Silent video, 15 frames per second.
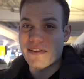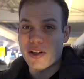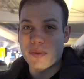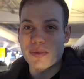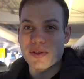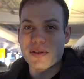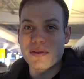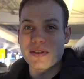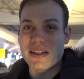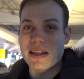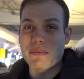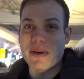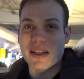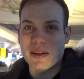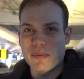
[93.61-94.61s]
that opportunity
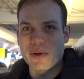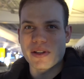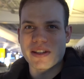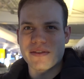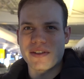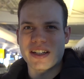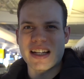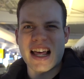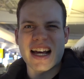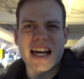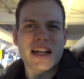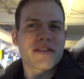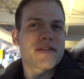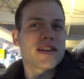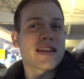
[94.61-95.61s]
and make the most of it, and I
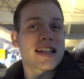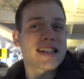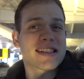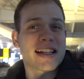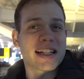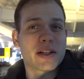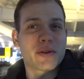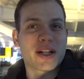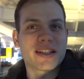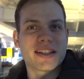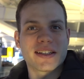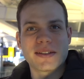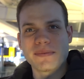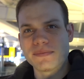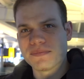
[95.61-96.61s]
kind of feel that's exactly what I did.